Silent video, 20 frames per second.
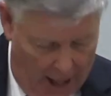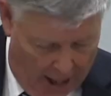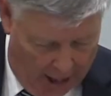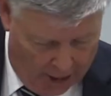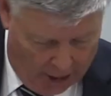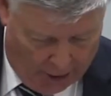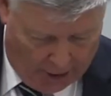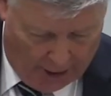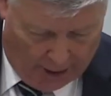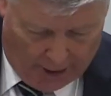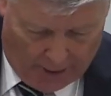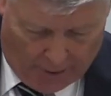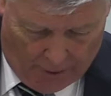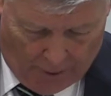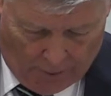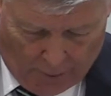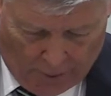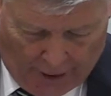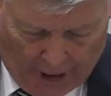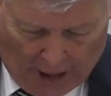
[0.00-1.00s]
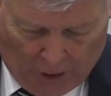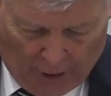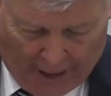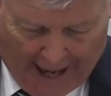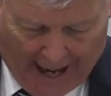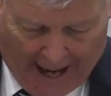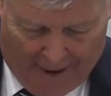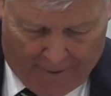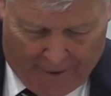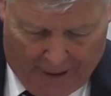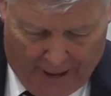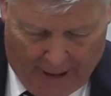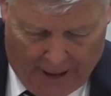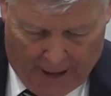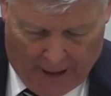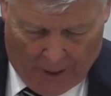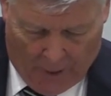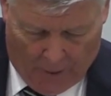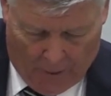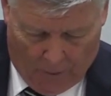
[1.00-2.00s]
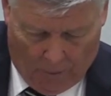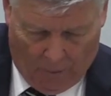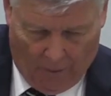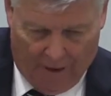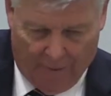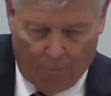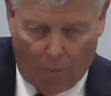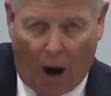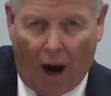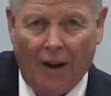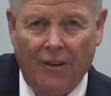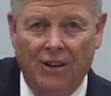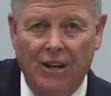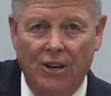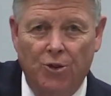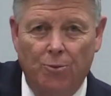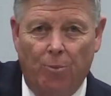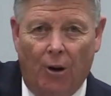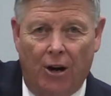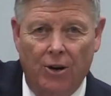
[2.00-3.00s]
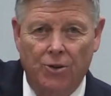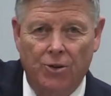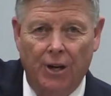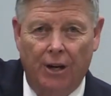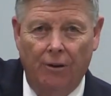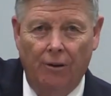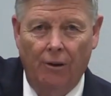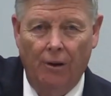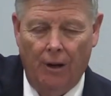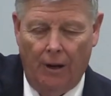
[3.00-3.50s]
You, we're not going to have, we've marked this person,